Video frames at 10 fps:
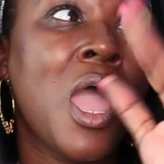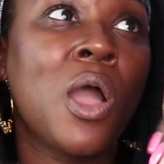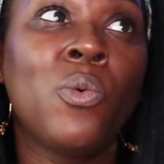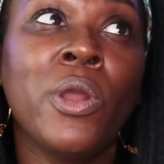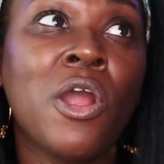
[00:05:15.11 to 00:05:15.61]

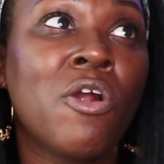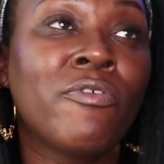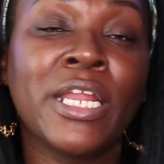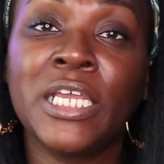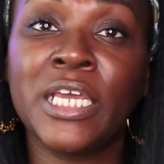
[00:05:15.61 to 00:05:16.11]
And we're
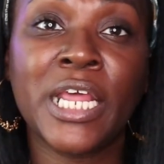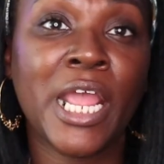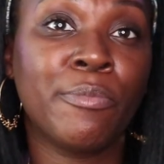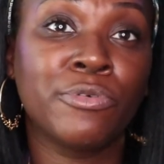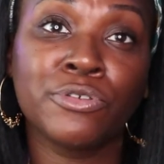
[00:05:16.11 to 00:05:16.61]
already in
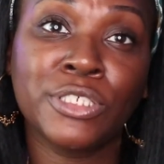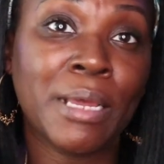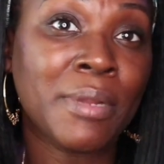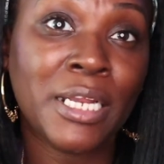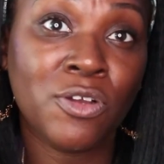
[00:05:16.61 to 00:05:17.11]
April, so
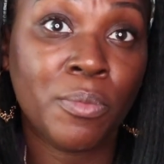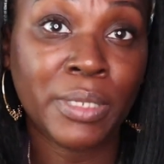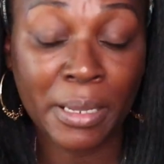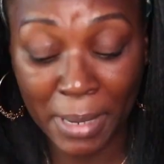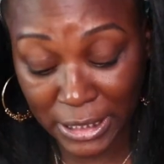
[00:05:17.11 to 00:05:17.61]
I'm not even gonna
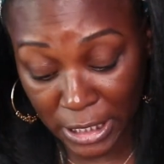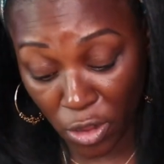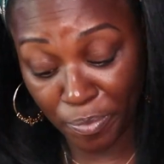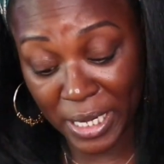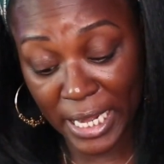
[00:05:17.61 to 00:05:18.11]
play
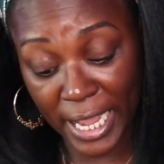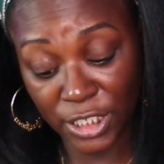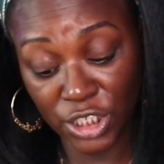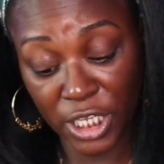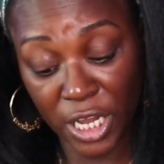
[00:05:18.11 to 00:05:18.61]
myself. But
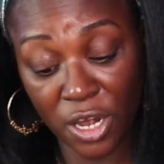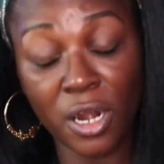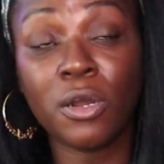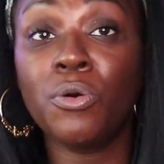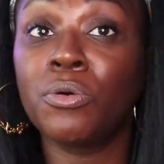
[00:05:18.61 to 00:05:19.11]
next
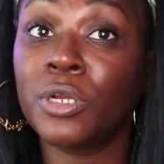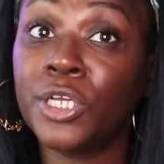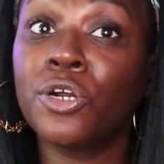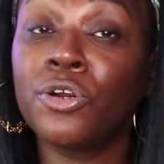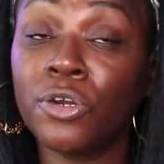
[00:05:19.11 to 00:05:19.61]
year, oh,
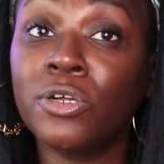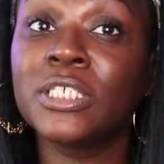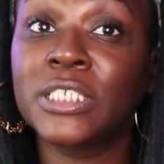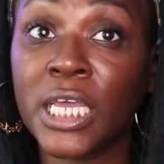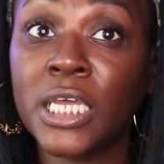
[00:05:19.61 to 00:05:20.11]
your
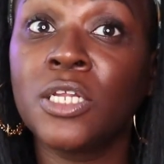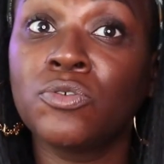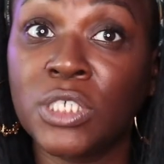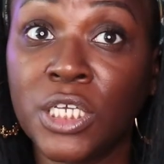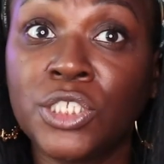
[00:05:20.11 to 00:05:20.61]
girl is getting
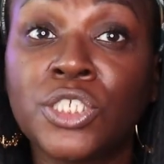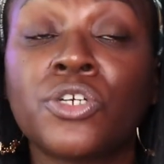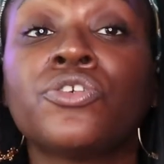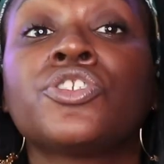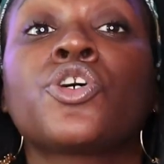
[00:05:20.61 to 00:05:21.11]
those
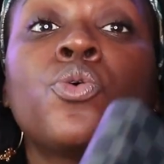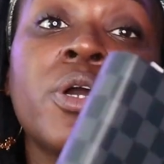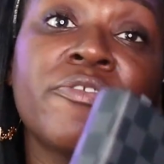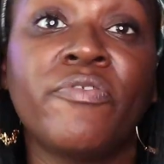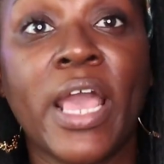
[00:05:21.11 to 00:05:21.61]
inserts
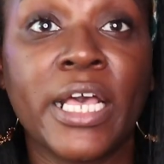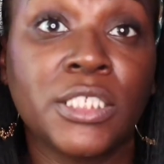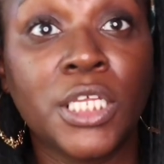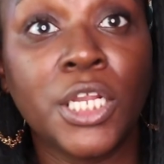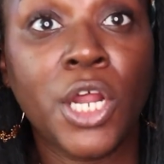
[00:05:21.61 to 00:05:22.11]
quick,
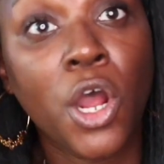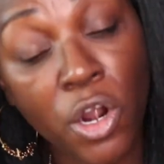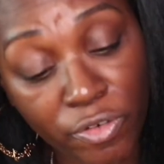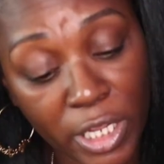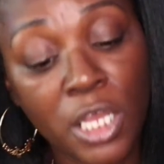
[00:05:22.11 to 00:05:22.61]
fast, and in a
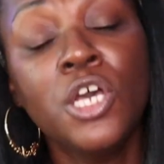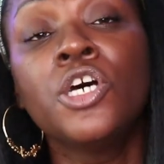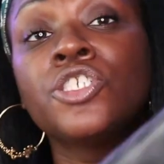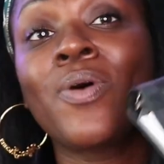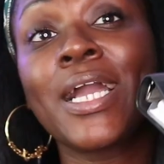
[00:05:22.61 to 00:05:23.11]
hurry.
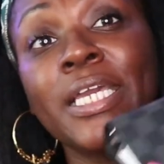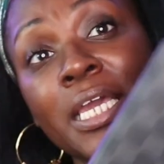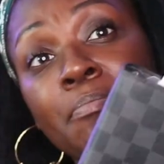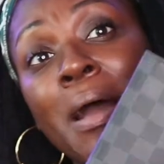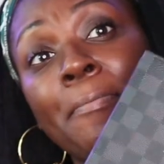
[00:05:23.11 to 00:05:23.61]
So I
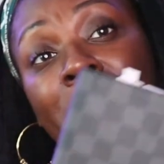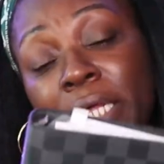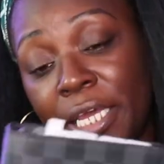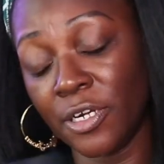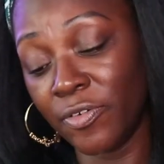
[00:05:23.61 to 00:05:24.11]
keep my
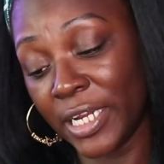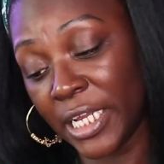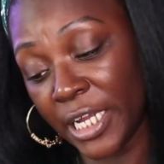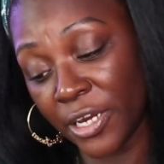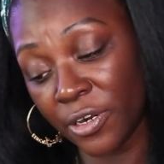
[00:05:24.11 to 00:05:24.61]
planner
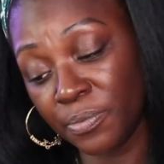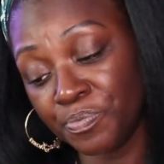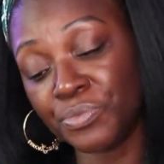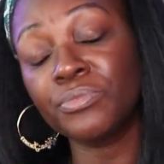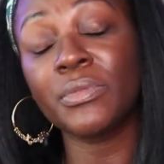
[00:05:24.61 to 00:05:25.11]
in
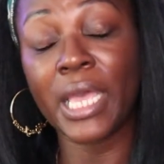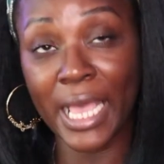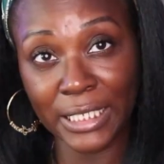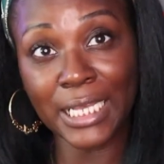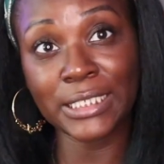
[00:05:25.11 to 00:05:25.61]
here.
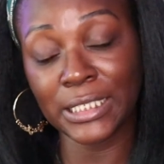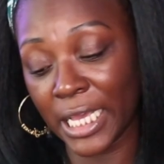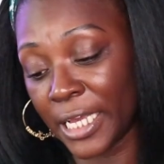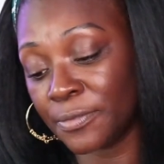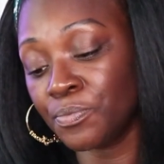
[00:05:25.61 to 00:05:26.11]
As I
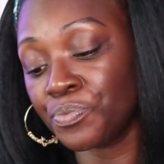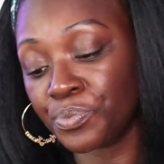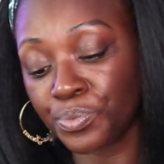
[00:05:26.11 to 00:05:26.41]
said,